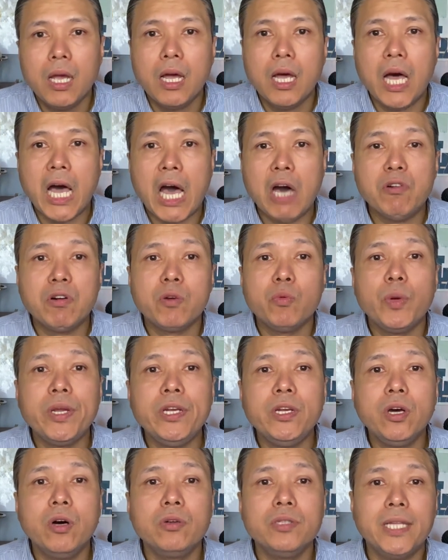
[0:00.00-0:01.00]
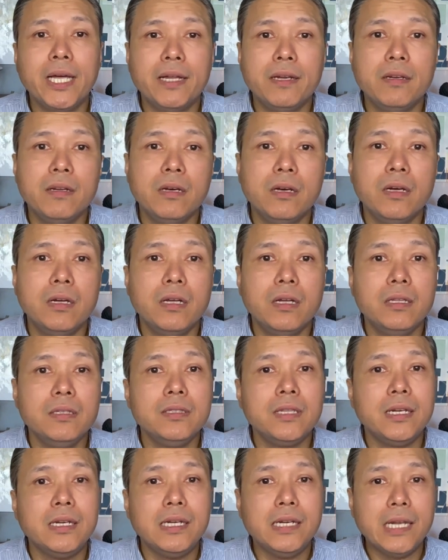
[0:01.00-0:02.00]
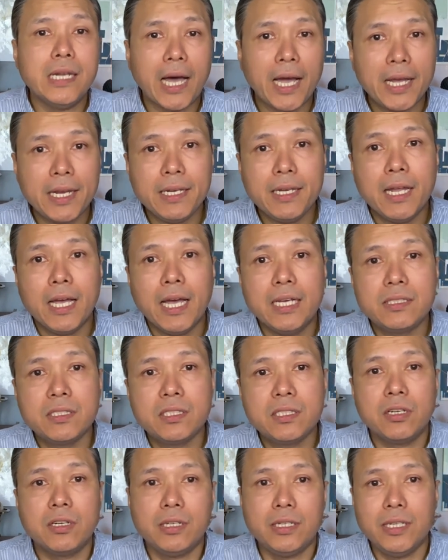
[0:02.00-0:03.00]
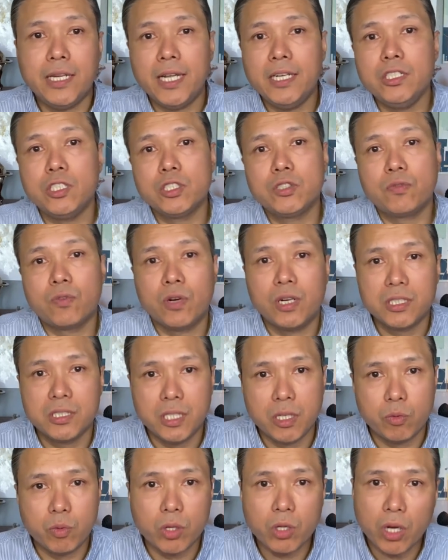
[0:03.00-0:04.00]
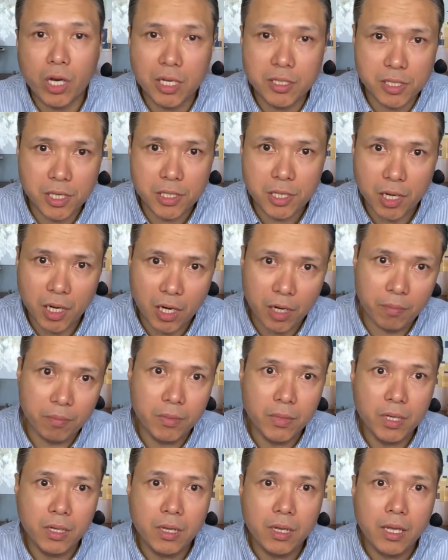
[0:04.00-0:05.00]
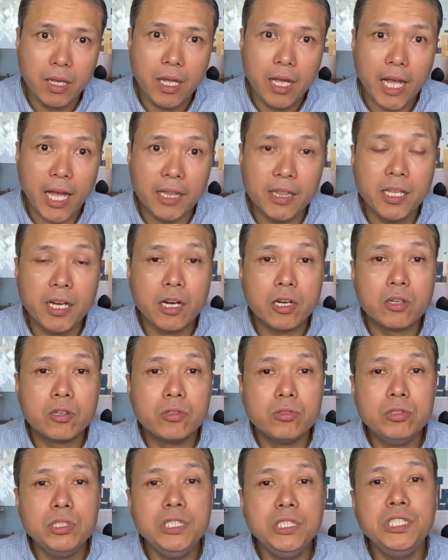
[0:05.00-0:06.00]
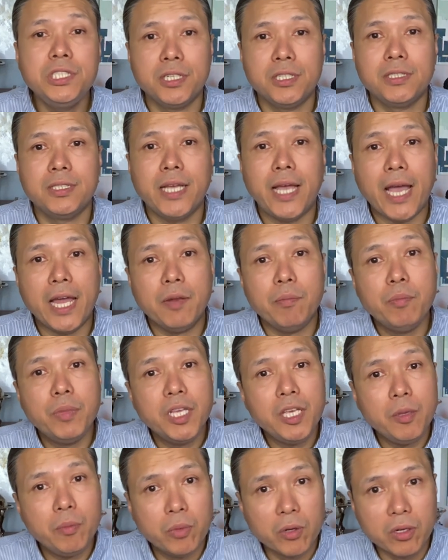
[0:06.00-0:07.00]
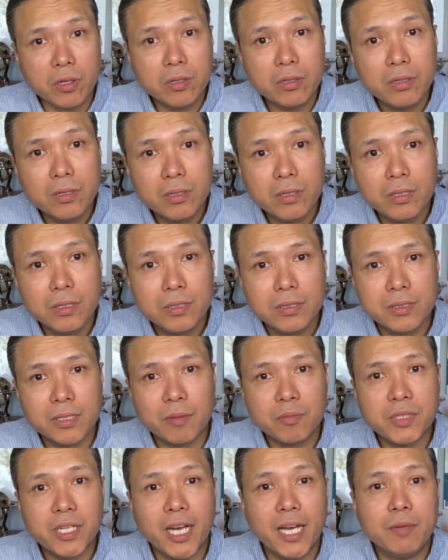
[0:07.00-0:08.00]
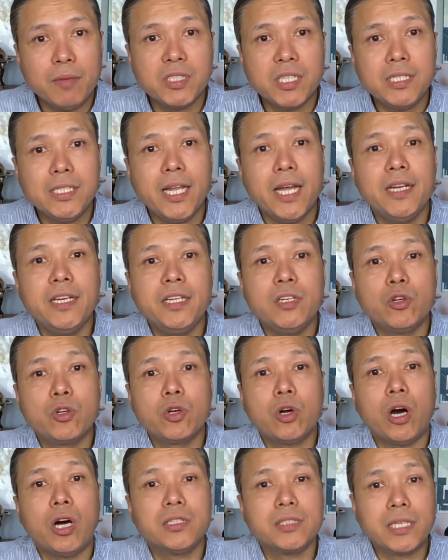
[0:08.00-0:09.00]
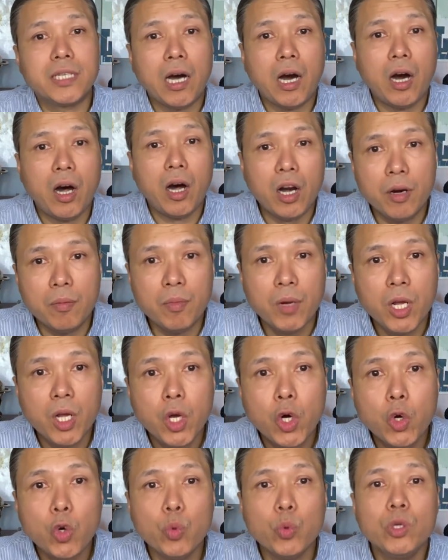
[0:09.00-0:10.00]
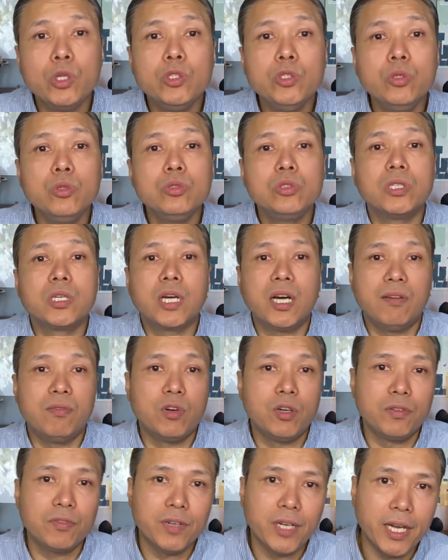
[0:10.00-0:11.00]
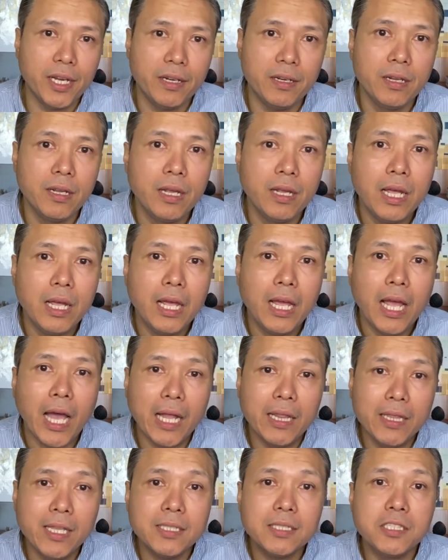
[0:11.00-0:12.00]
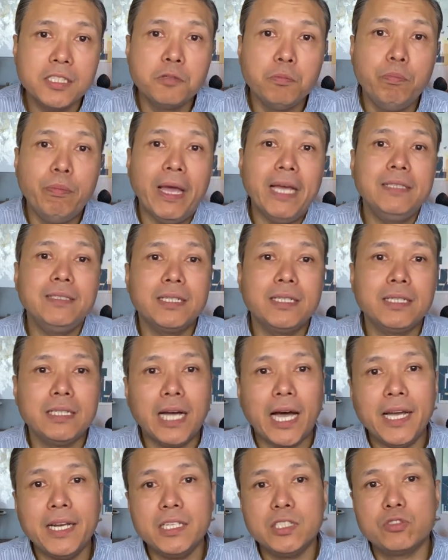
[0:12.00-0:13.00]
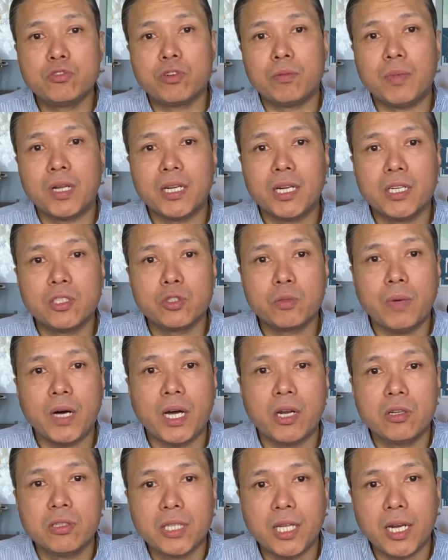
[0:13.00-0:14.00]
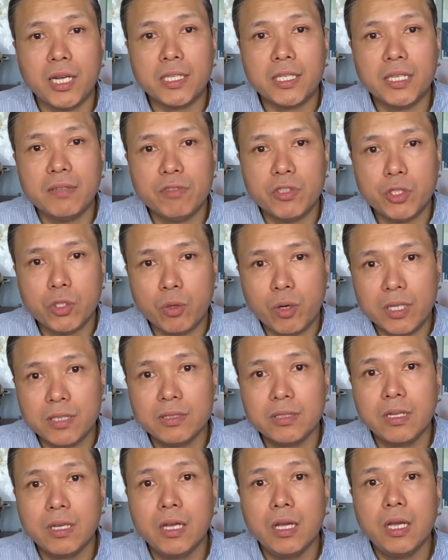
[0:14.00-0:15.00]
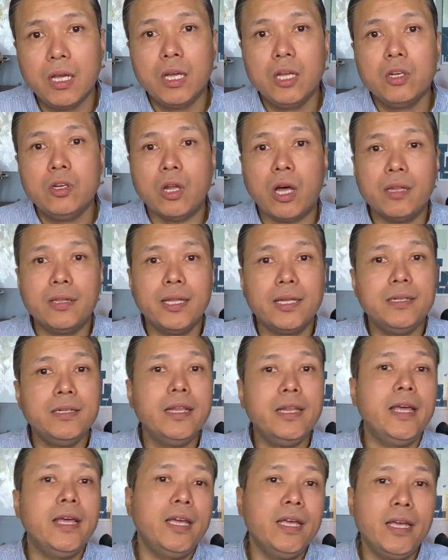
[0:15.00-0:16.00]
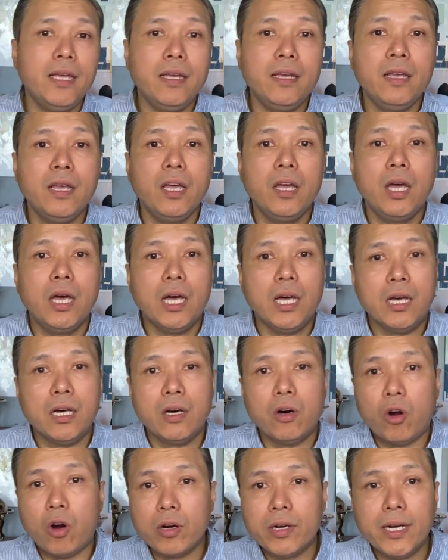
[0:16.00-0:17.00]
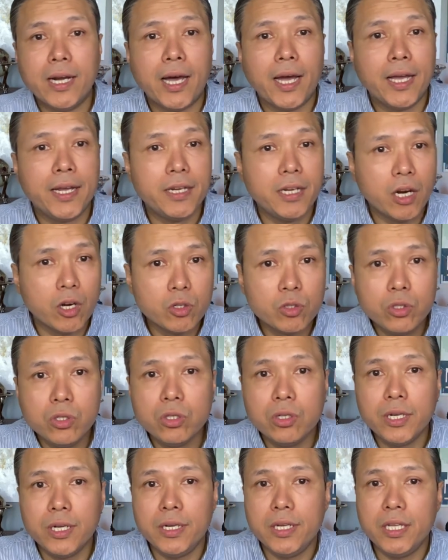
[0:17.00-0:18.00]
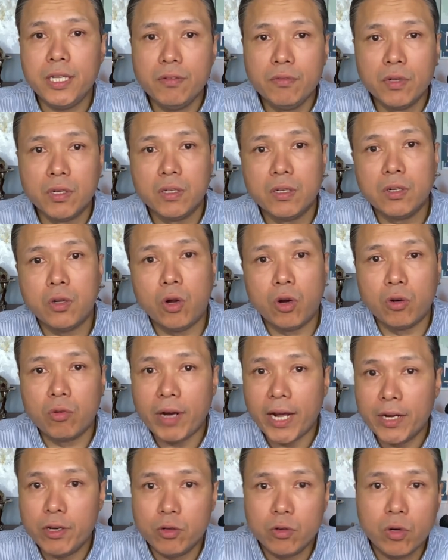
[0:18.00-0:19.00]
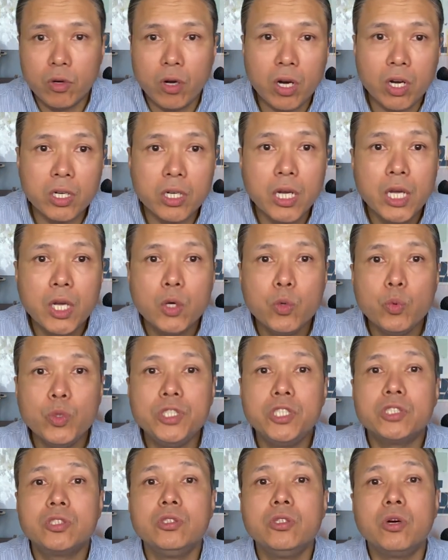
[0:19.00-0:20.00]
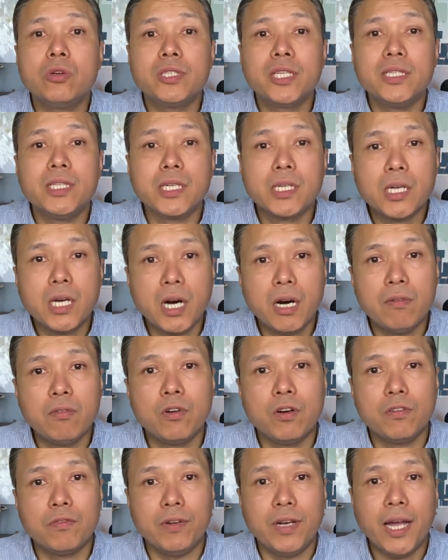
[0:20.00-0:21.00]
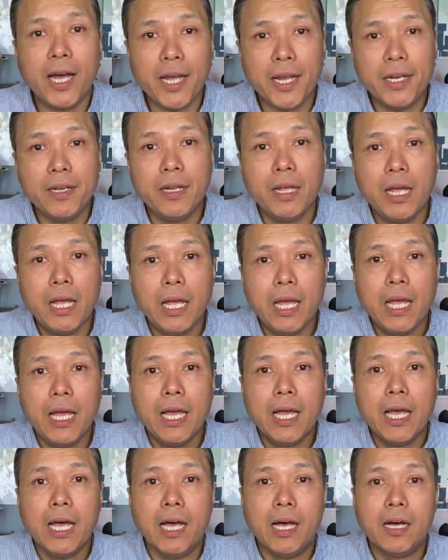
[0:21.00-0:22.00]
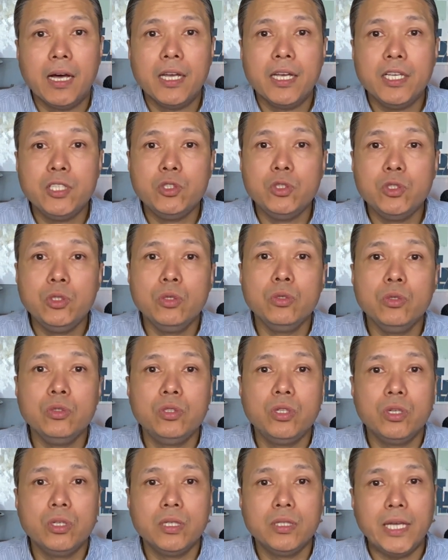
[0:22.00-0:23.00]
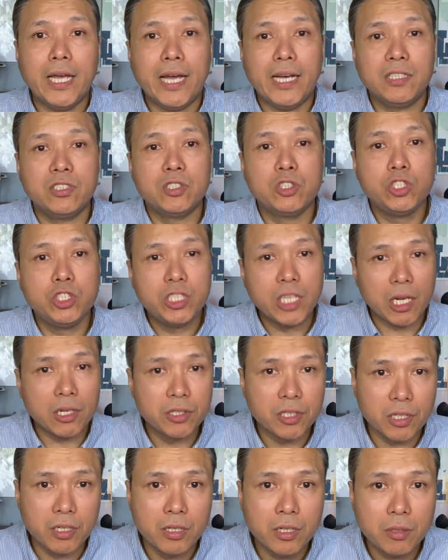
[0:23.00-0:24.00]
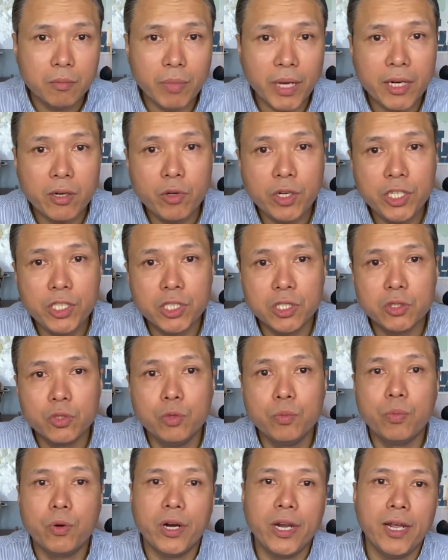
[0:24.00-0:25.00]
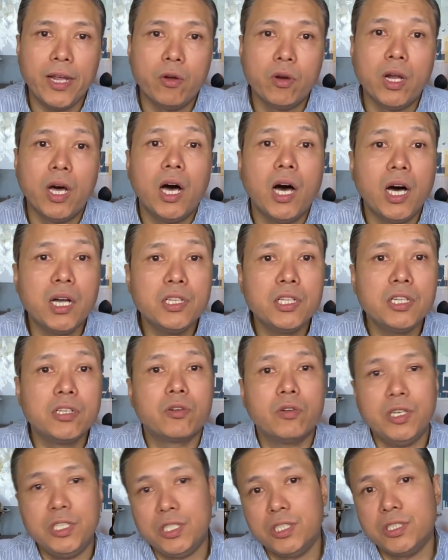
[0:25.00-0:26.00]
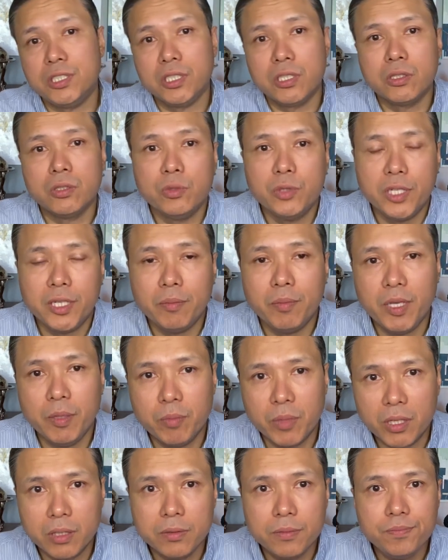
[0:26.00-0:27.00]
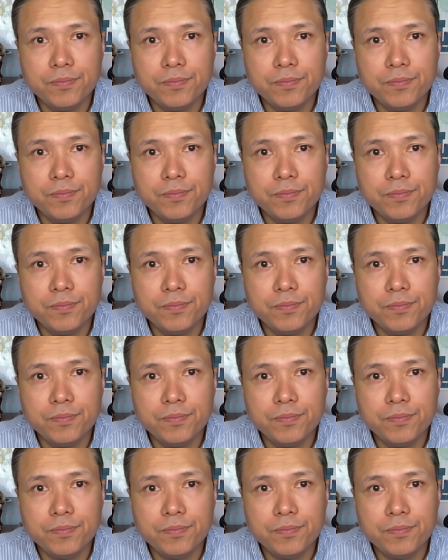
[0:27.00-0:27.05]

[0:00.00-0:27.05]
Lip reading: However, we know that the night has certain dangers for us that will cause us harm. And there are creatures and people sometimes intending on causing harm who will use the cover of night. And this is basic guidance from Allah subhanahu wa ta'ala given to us. Not that day or night are good and evil or right or wrong. We just know that the cover of night is used as shelter by creatures who prey on other creatures, including people.